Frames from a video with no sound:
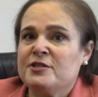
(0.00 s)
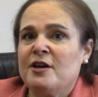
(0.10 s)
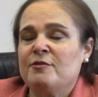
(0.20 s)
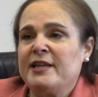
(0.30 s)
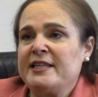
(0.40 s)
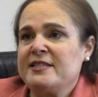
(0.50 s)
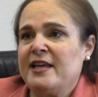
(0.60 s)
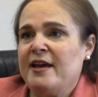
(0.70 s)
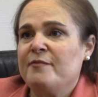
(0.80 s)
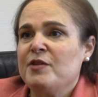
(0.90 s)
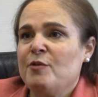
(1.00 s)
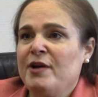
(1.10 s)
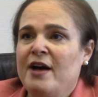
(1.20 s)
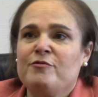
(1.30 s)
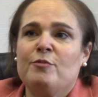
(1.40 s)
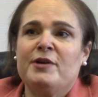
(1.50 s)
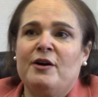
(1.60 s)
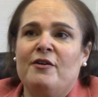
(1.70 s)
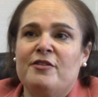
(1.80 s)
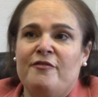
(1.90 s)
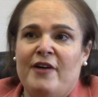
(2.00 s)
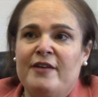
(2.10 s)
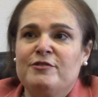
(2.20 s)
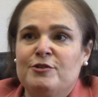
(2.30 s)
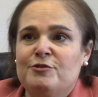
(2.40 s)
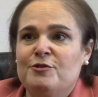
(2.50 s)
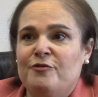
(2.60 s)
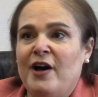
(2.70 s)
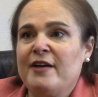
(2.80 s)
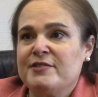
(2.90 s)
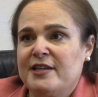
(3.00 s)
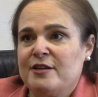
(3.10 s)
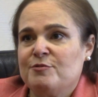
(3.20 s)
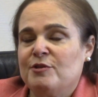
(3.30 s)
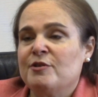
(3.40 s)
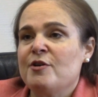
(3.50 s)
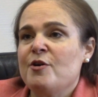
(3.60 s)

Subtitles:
So let's say we have what we call the 5-2-2-5 schedule,